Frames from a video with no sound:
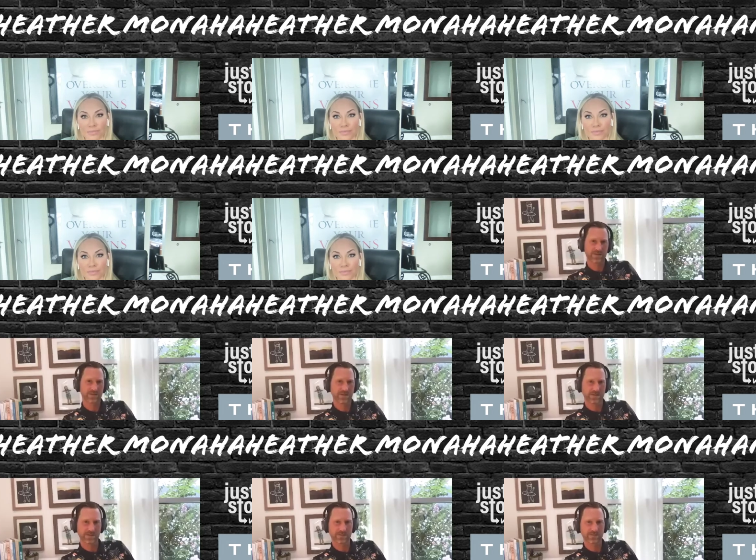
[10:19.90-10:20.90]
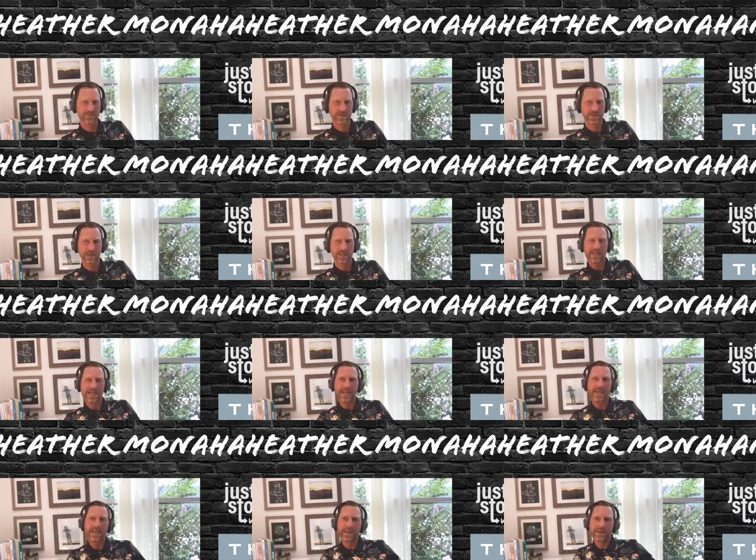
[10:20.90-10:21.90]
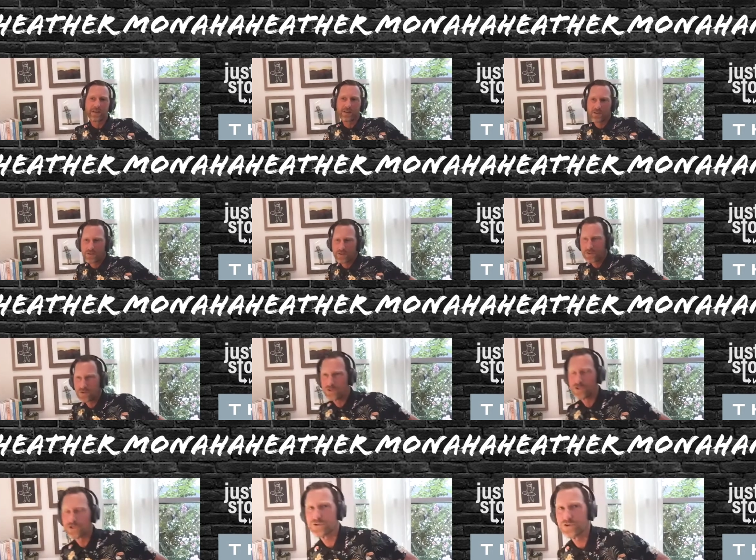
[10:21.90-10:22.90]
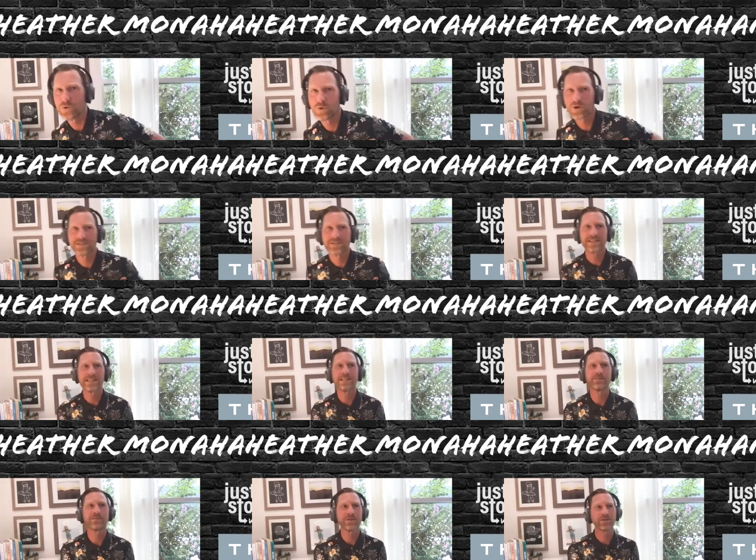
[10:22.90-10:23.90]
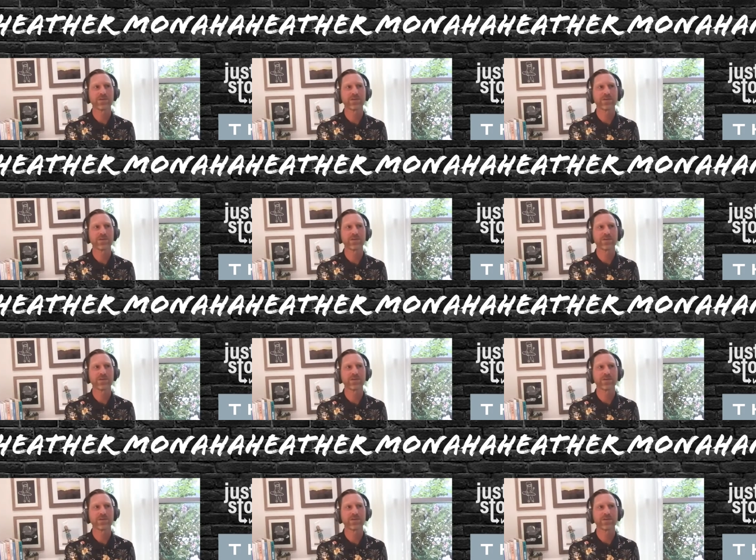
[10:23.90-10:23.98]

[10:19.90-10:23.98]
Wow, that's crazy. And did your team,